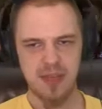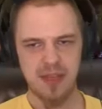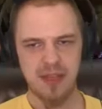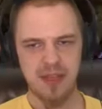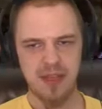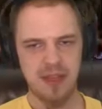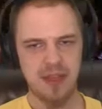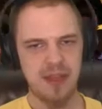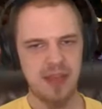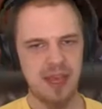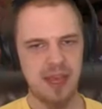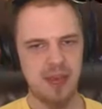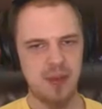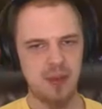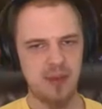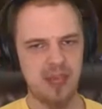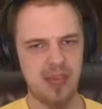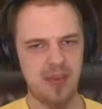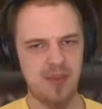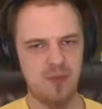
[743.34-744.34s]
But
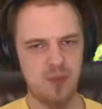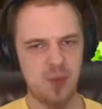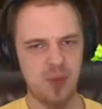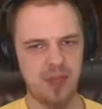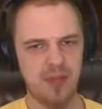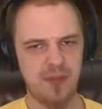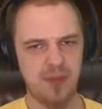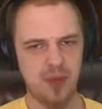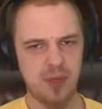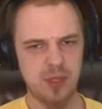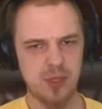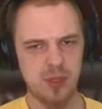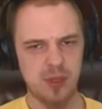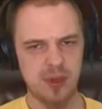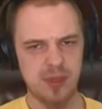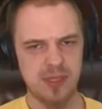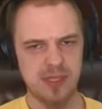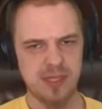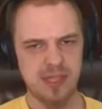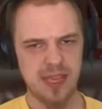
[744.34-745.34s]
they only have one of our
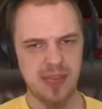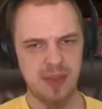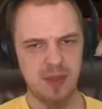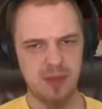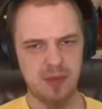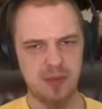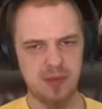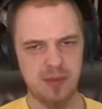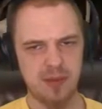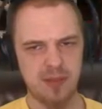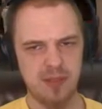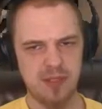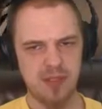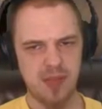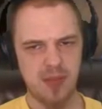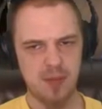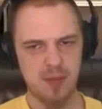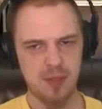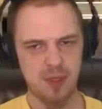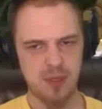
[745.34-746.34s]
turrets down. The
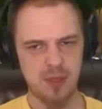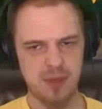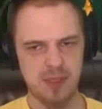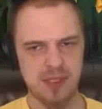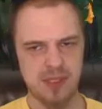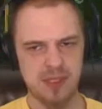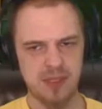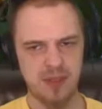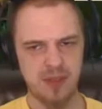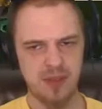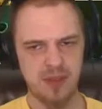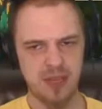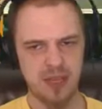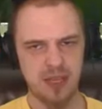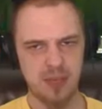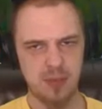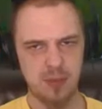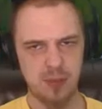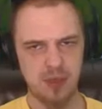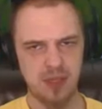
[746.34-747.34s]
top turret's still
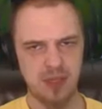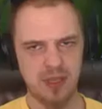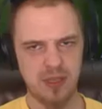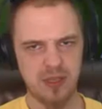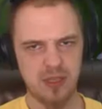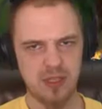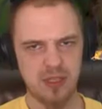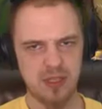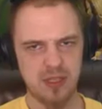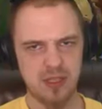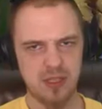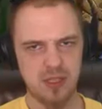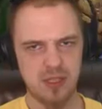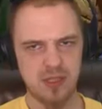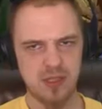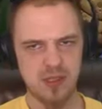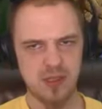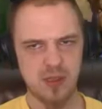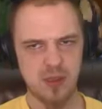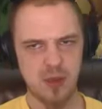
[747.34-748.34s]
looking in pretty good
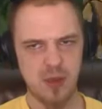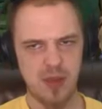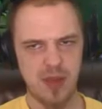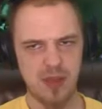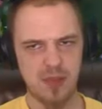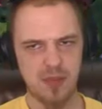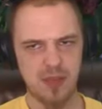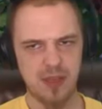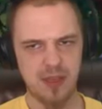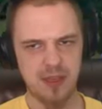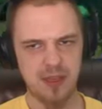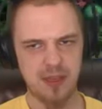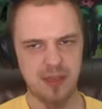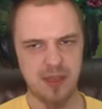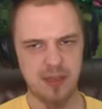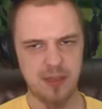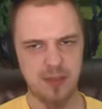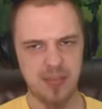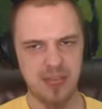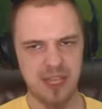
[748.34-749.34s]
condition, so I'm not
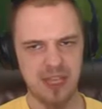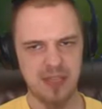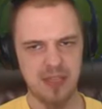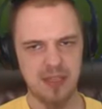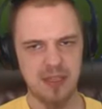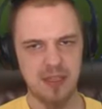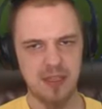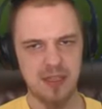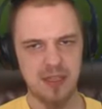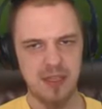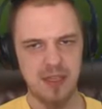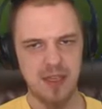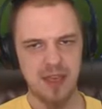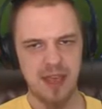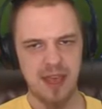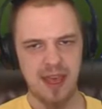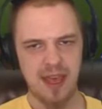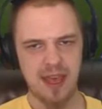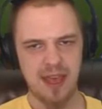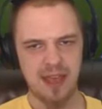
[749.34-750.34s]
gonna let them get it.
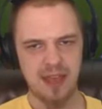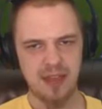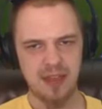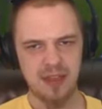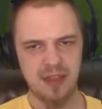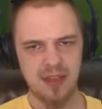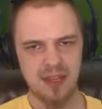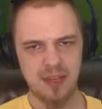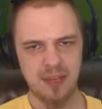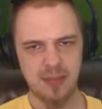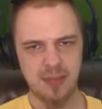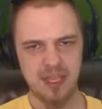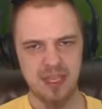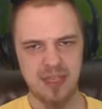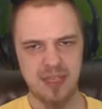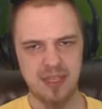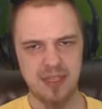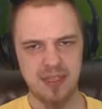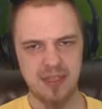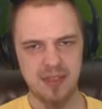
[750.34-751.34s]
Ain't gonna let them
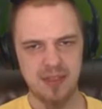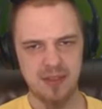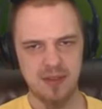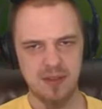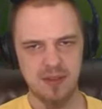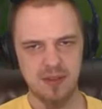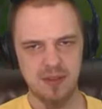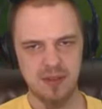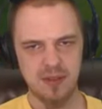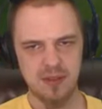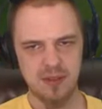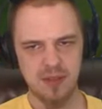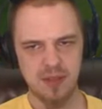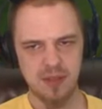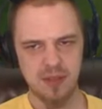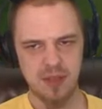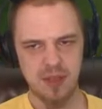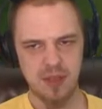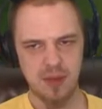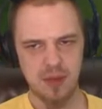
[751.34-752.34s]
get it.
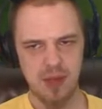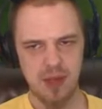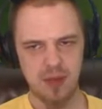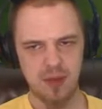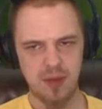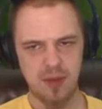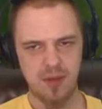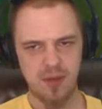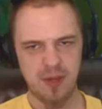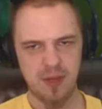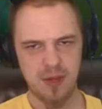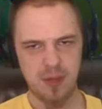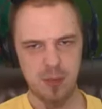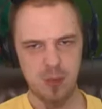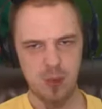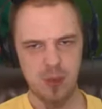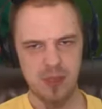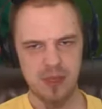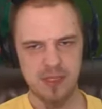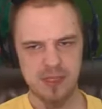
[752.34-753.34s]
Come on over here,
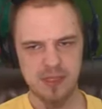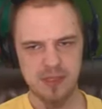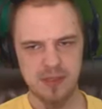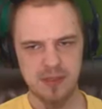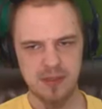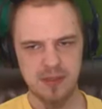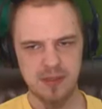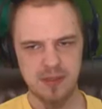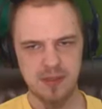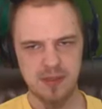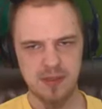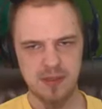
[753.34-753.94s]
boys.